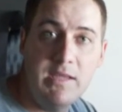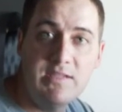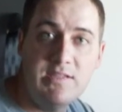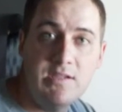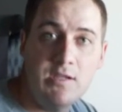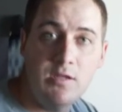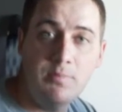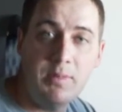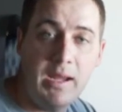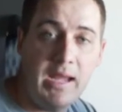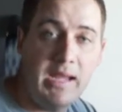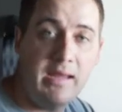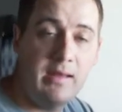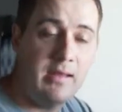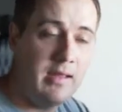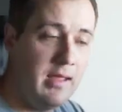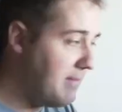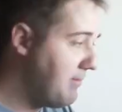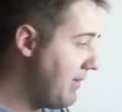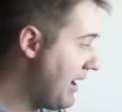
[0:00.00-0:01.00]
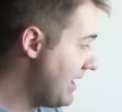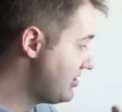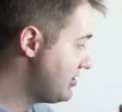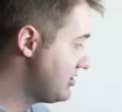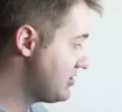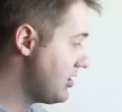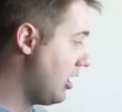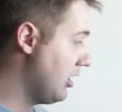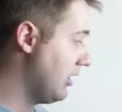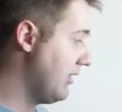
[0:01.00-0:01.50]
interior paint. It
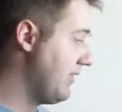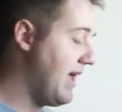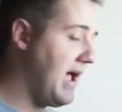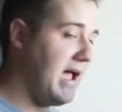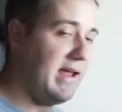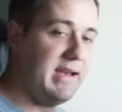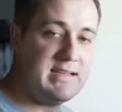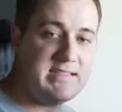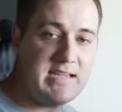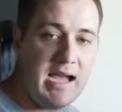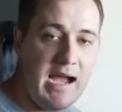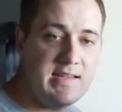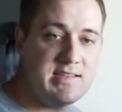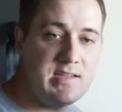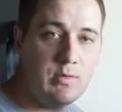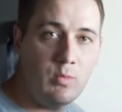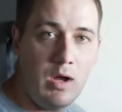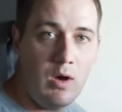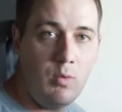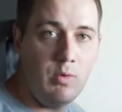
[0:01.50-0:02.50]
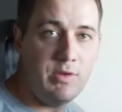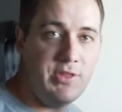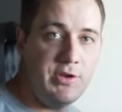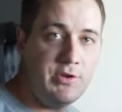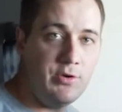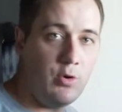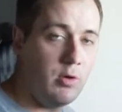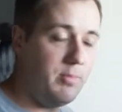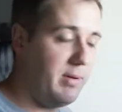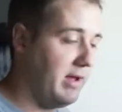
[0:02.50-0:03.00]
matches all of that, and it ties in well with the
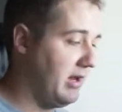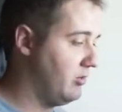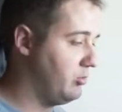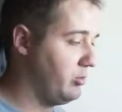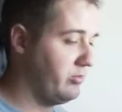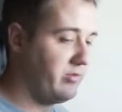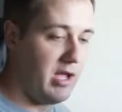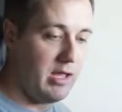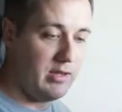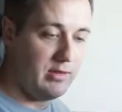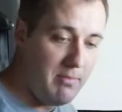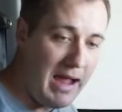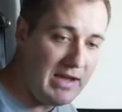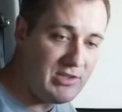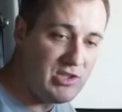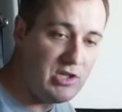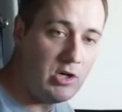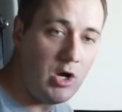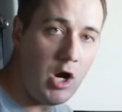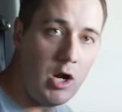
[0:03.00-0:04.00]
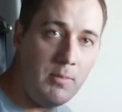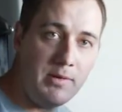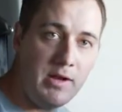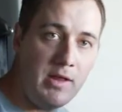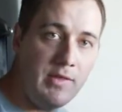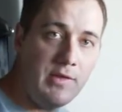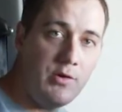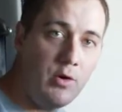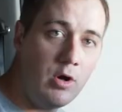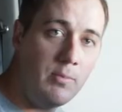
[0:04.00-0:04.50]
door panels. We've got matching carpet
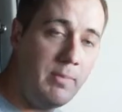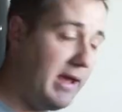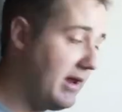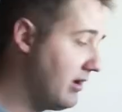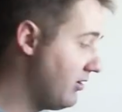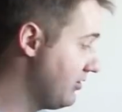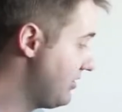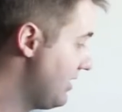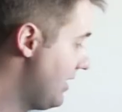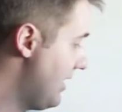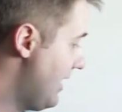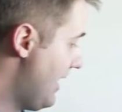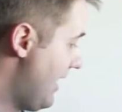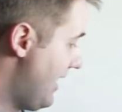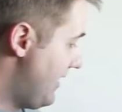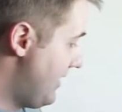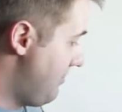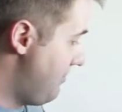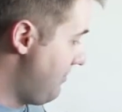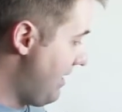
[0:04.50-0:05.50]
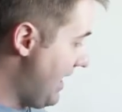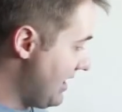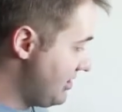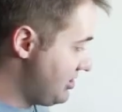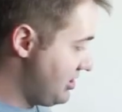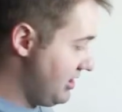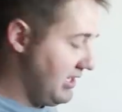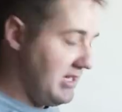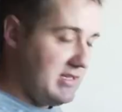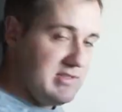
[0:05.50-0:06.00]
on the door panels, and then
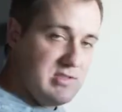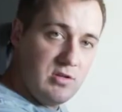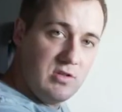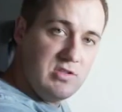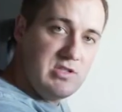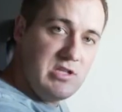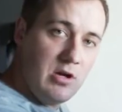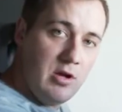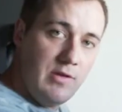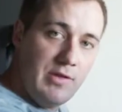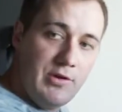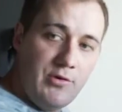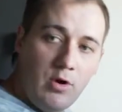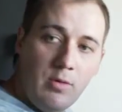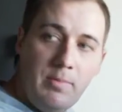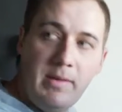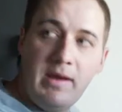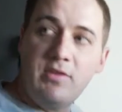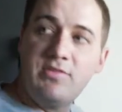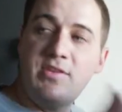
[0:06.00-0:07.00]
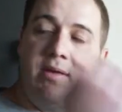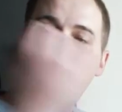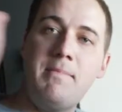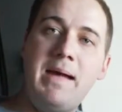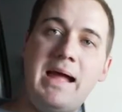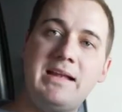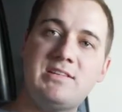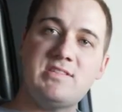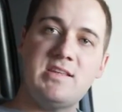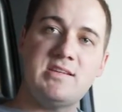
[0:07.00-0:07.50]
matching inserts here on the door panels that
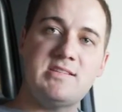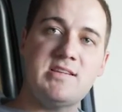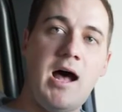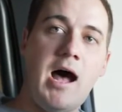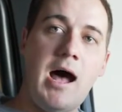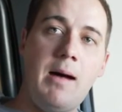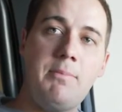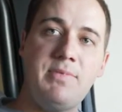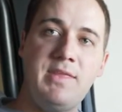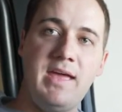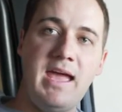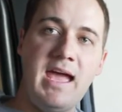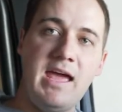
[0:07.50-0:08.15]
match the top, the